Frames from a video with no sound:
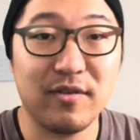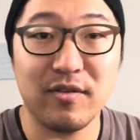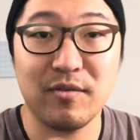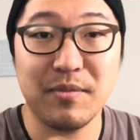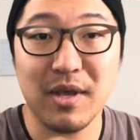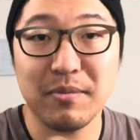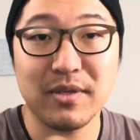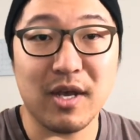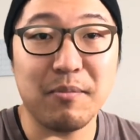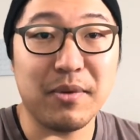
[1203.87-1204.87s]
to be able
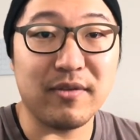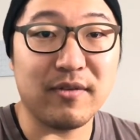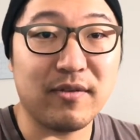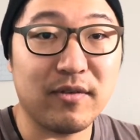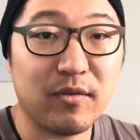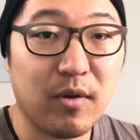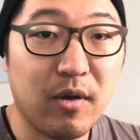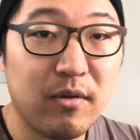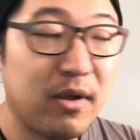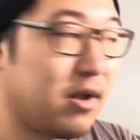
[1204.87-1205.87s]
to help businesses
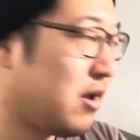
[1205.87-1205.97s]
grow.